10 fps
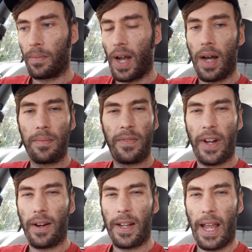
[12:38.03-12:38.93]
I'm
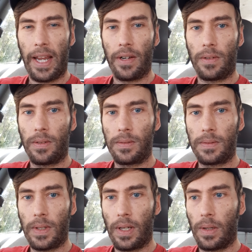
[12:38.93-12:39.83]
very anal
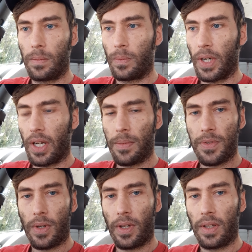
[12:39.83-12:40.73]
when it comes
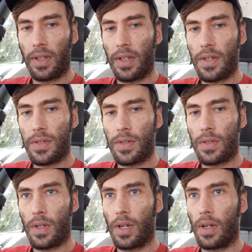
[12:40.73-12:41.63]
to
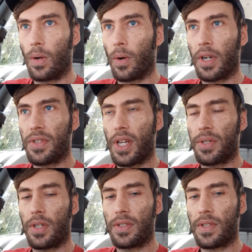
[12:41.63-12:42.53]
cleanliness,
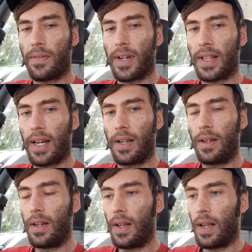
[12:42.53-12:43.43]
organization, and stuff like that,
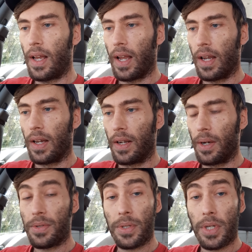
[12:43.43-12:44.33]
and it
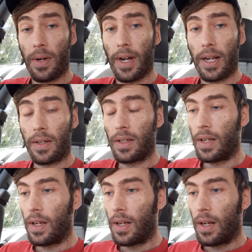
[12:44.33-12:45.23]
was a shit wreck.
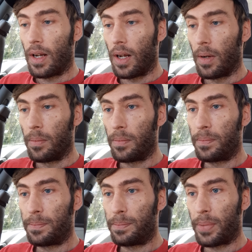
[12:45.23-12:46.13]

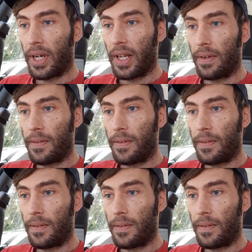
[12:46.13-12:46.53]
But